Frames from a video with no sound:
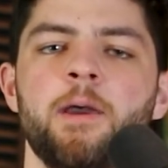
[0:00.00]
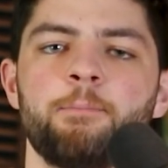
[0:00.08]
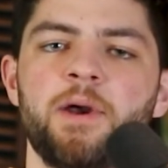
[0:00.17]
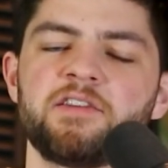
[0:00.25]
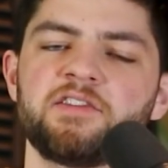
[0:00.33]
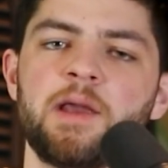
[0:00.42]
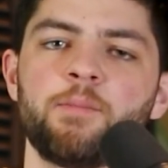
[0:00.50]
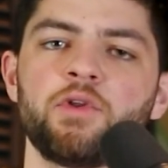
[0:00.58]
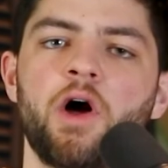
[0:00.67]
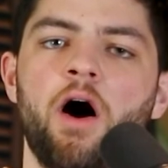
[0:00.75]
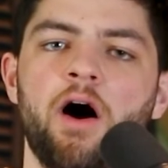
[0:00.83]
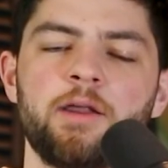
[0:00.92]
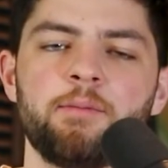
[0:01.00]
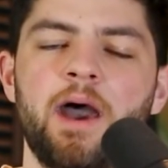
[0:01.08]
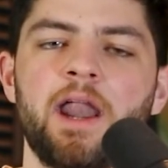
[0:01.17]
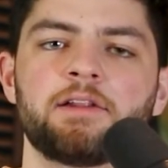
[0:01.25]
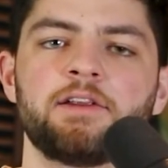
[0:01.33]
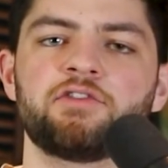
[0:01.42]
Betstamp will
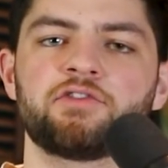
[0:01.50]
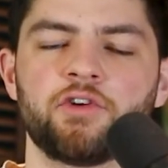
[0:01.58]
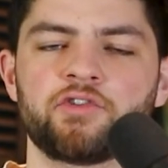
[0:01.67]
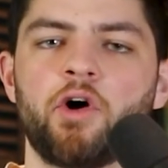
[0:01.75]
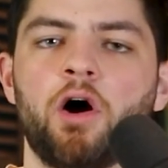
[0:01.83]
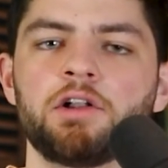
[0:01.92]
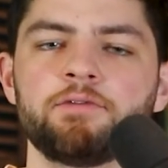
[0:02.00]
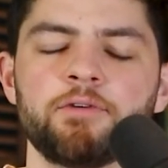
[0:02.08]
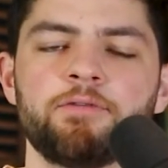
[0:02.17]
automatically search all of your